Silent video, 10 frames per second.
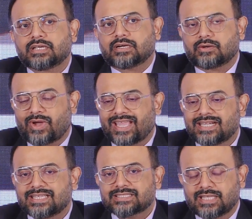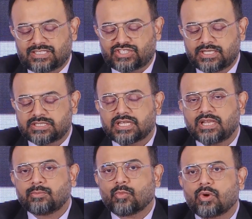why it is
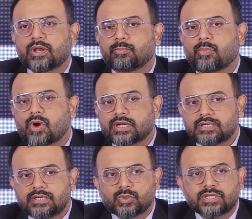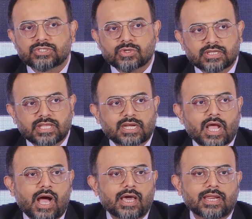essentially more important to ensure that
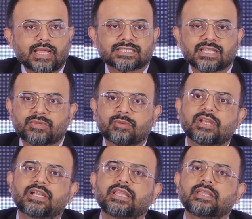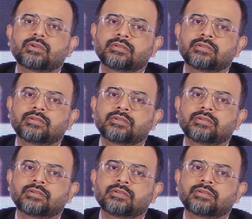our acceptability